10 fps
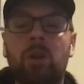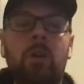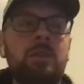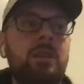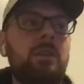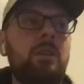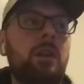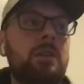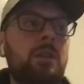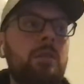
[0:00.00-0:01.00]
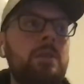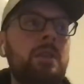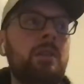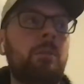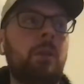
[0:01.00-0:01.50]
We won't know
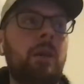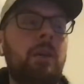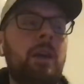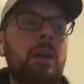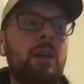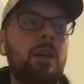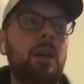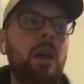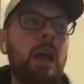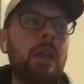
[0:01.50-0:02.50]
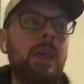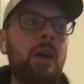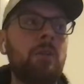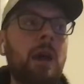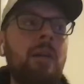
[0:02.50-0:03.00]
until we see them play, right?
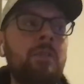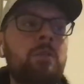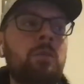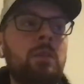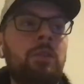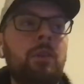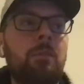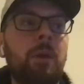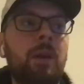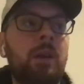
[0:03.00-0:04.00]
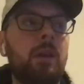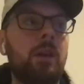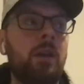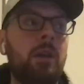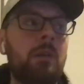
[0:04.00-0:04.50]
And now you have the 23rd
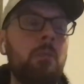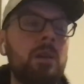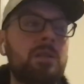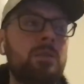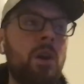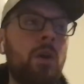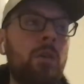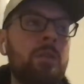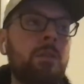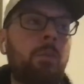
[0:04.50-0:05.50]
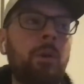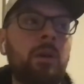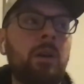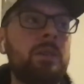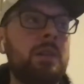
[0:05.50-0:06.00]
pick. They must know
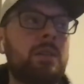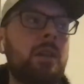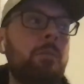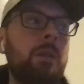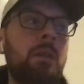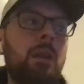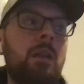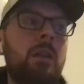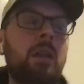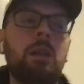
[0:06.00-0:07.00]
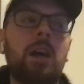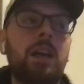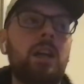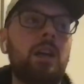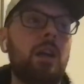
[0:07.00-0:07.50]
there's a point guard that's going to be there
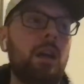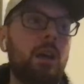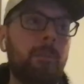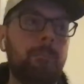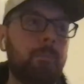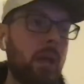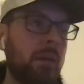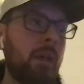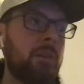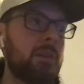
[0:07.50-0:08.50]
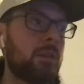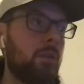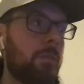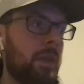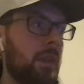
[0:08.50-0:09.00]
that they like,
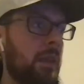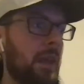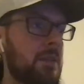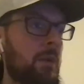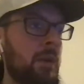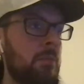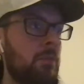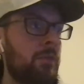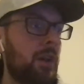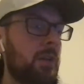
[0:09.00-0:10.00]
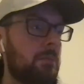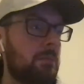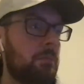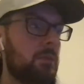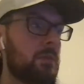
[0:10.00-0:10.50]
and then let's hope that's why they
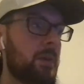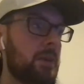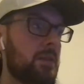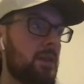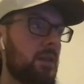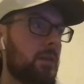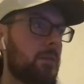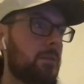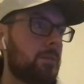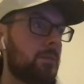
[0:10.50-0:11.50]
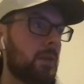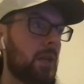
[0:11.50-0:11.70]
moved up. Let's wait and see.